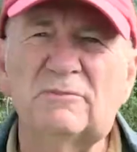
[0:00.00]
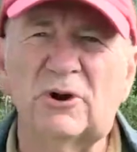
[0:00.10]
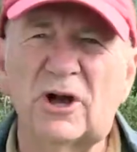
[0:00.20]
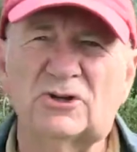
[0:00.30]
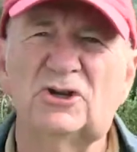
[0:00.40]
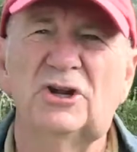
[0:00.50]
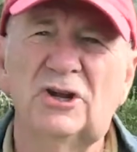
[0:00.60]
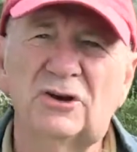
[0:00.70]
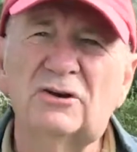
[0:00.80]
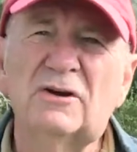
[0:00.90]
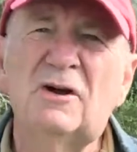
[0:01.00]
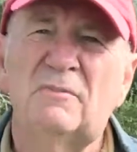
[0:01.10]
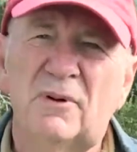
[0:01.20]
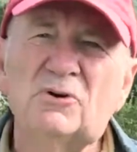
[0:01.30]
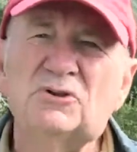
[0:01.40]
in production here.
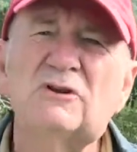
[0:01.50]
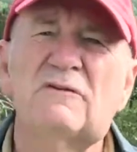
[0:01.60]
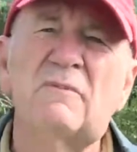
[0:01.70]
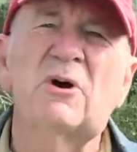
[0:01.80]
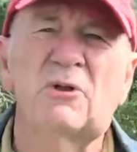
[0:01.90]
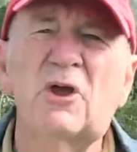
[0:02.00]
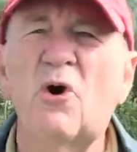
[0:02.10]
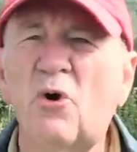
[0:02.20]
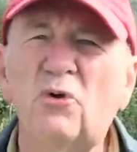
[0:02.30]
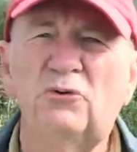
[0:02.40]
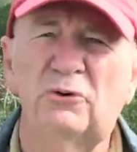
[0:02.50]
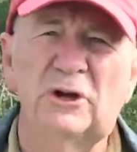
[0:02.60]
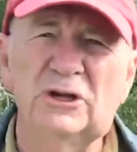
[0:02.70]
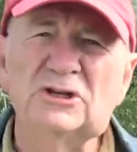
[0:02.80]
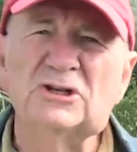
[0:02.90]
Most of them are the old
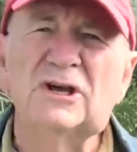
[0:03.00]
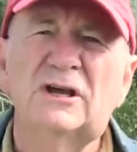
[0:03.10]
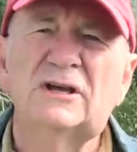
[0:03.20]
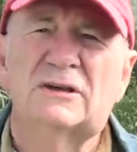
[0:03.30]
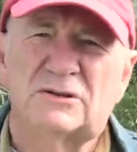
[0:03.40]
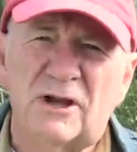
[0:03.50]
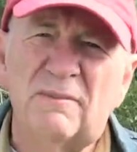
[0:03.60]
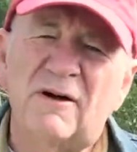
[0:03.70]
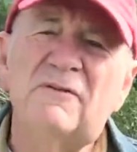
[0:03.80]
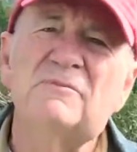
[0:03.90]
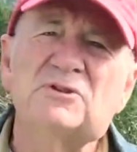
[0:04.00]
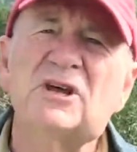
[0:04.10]
trees, some of them